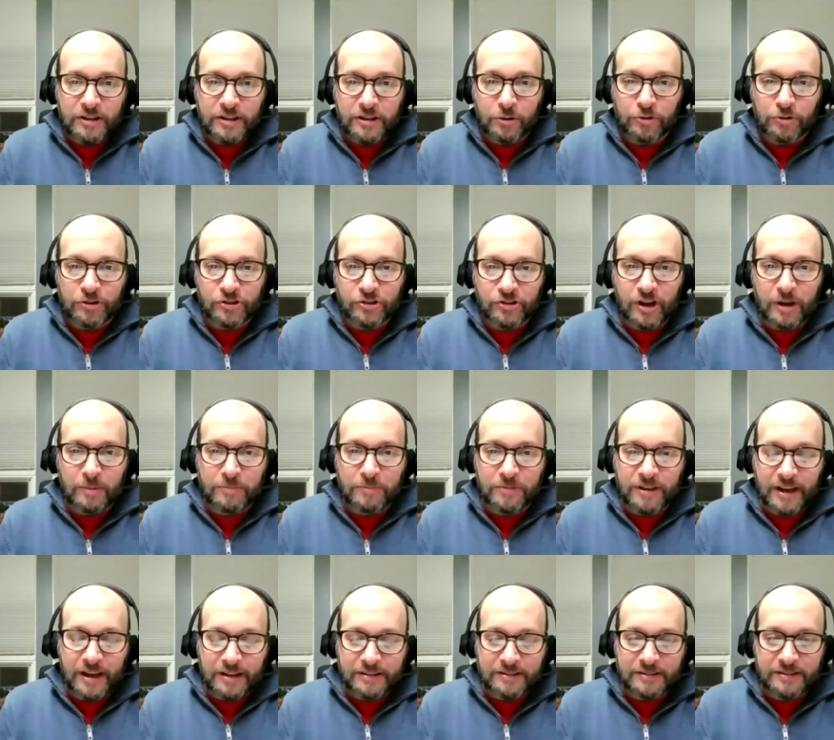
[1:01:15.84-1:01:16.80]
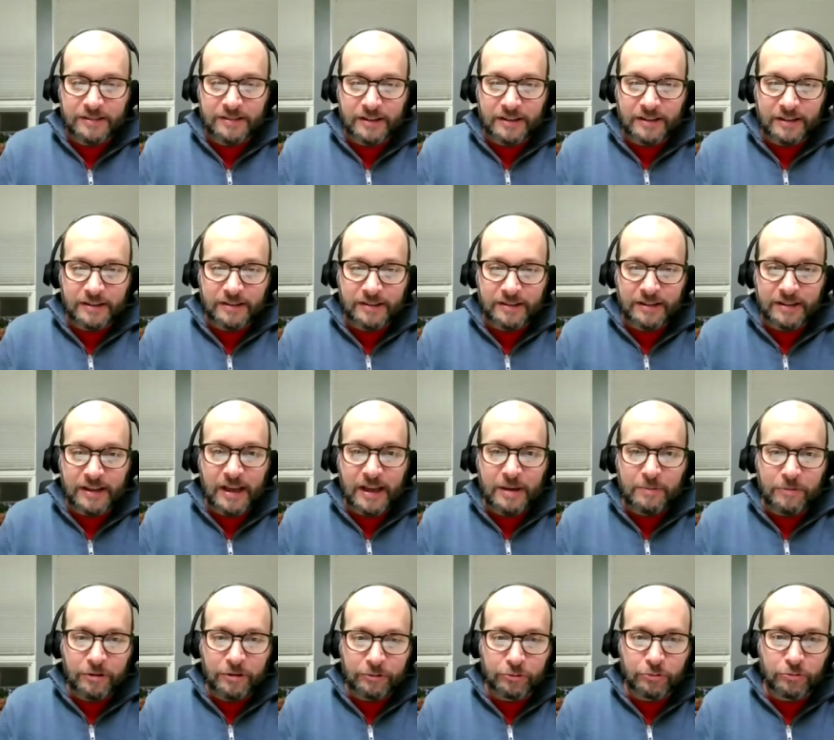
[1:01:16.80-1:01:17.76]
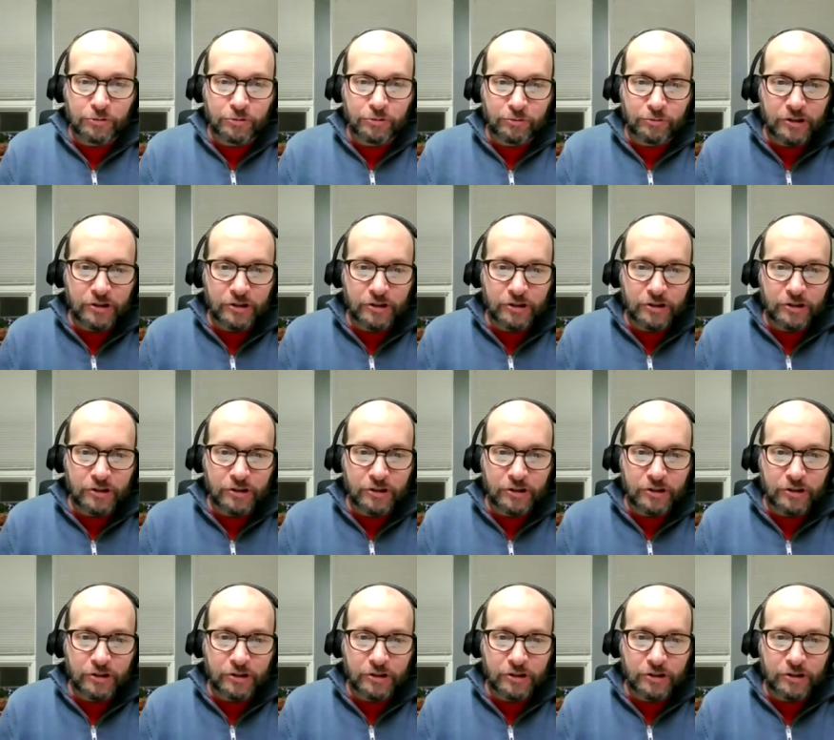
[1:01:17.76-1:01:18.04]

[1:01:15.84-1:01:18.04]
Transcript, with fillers: there were some that uh, that came through the